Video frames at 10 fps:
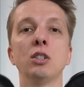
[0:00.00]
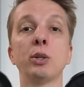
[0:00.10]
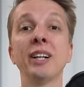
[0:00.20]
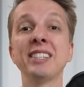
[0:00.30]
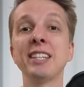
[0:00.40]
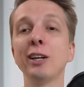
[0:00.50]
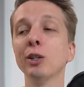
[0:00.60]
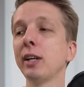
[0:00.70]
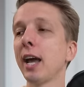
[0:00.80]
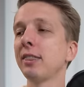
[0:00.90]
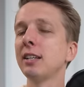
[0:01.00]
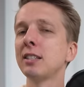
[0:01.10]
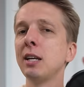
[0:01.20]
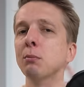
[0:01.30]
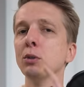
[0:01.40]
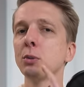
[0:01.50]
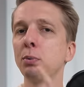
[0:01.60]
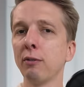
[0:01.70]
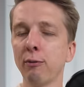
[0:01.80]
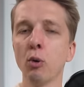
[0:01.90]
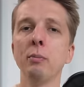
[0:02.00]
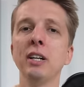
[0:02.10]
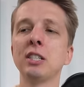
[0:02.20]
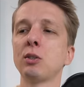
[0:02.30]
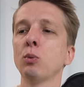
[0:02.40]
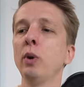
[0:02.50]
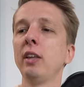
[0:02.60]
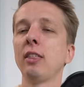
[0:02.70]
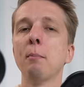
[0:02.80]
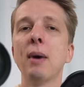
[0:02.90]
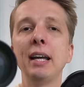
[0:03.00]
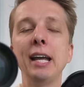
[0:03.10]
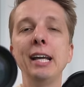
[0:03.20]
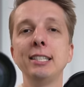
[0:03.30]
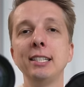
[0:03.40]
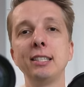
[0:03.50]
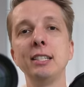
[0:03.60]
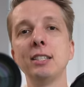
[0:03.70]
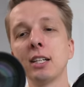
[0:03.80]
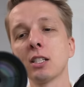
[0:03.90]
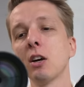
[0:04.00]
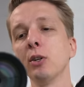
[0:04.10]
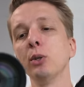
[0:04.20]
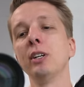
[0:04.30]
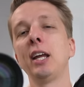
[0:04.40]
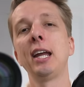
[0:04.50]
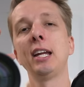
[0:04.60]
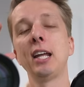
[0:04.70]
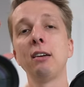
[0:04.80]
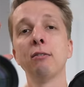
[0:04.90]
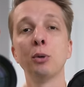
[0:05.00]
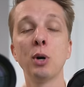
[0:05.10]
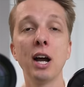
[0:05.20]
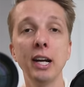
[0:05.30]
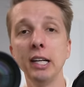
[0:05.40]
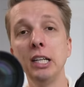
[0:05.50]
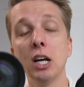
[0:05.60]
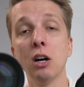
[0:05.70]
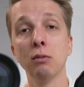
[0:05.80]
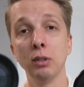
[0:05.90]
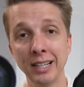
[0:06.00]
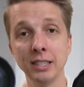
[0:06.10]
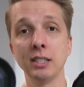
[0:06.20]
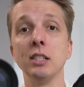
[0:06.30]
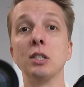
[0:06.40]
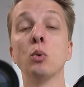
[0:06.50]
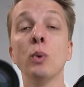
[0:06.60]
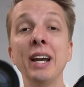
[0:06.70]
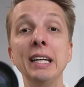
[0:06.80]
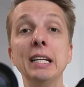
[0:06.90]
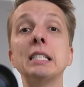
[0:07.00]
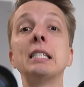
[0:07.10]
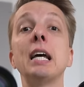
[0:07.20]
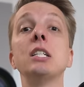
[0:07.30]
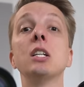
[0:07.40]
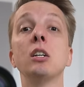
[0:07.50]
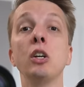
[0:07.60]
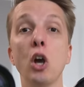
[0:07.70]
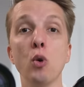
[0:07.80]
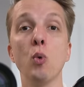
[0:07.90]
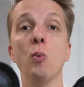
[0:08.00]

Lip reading: So let's take a look at this gimbal's performance with my A6600 and a variety of lenses. Ready, set, go.